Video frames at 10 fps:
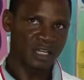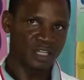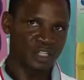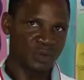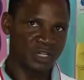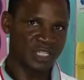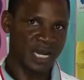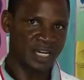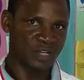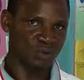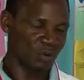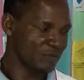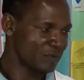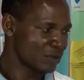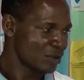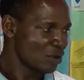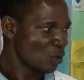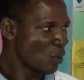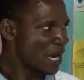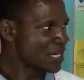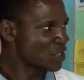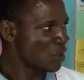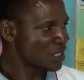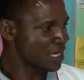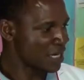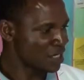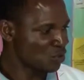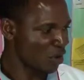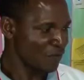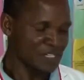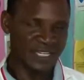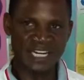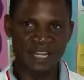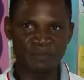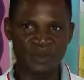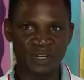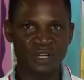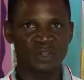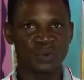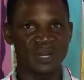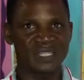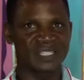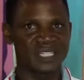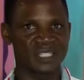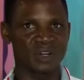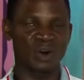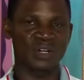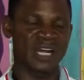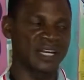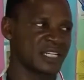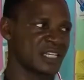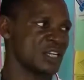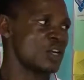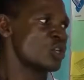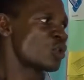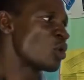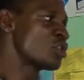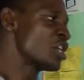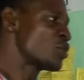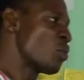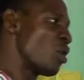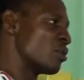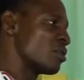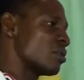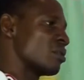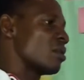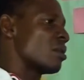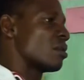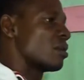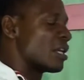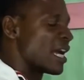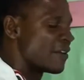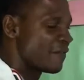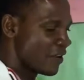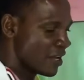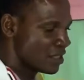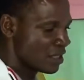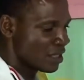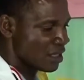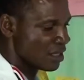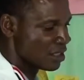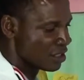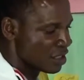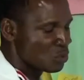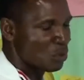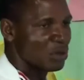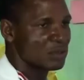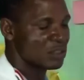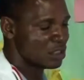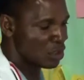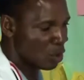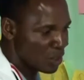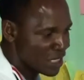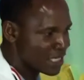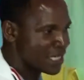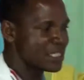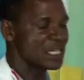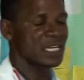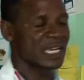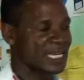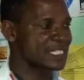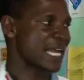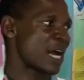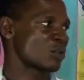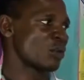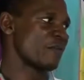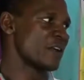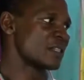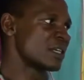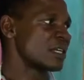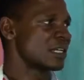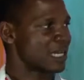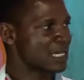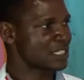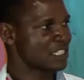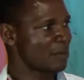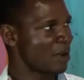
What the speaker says: this one is at the trough. When this one is at the trough, it's at the peak. You can see it alternating. So this one, they are in phase. This one, only this is out of phase. That is number